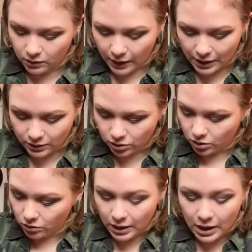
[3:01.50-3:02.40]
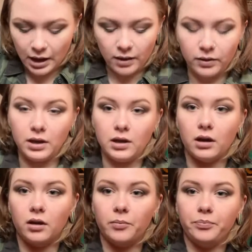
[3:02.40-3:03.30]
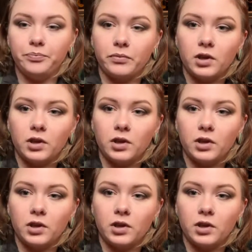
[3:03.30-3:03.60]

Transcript: the last two. And the,